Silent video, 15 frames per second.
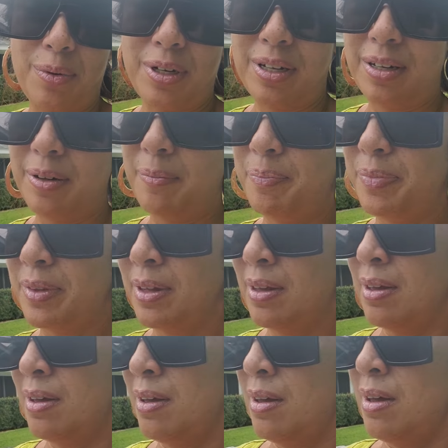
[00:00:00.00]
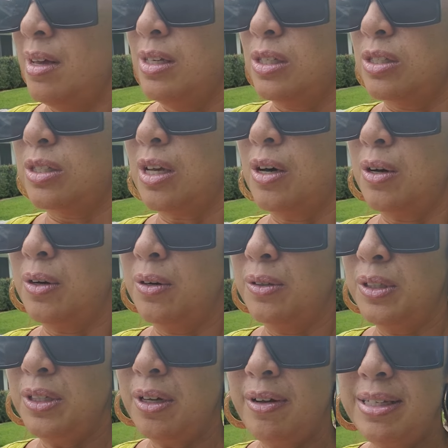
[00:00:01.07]
with. So,
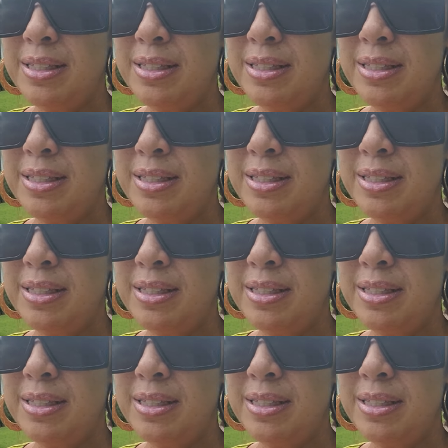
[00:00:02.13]
you know,